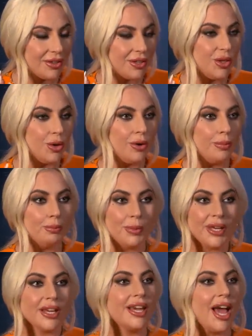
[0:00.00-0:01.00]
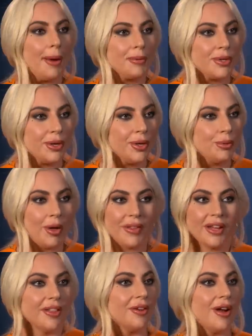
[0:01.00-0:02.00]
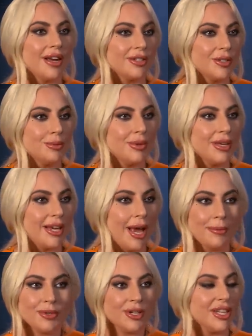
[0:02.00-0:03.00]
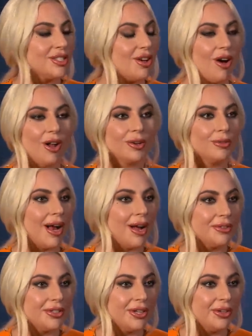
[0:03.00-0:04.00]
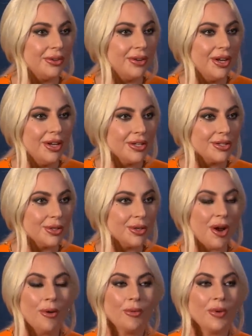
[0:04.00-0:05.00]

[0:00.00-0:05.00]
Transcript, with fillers: you're being captured while the other actor is being captured. It's all around you, so you're not